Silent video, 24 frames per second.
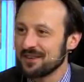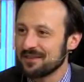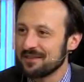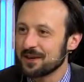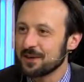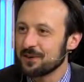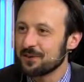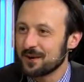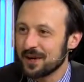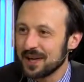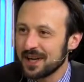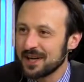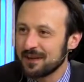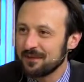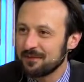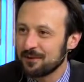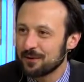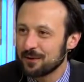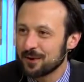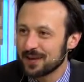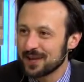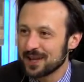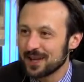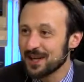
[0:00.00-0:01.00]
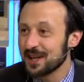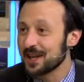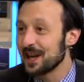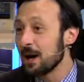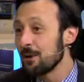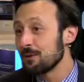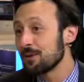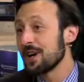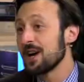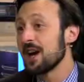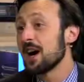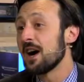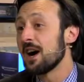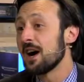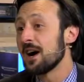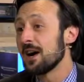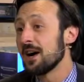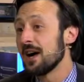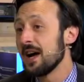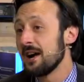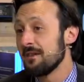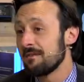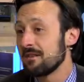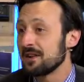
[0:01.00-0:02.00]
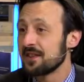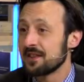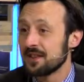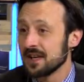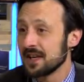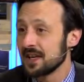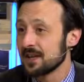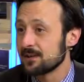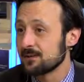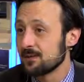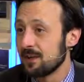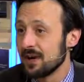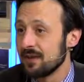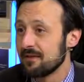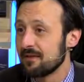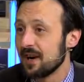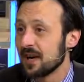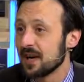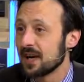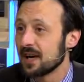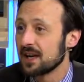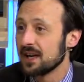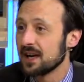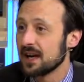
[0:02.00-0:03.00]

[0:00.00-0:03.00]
even ready for that. Now yeah. they are. Everything also, is Wi-Fi. the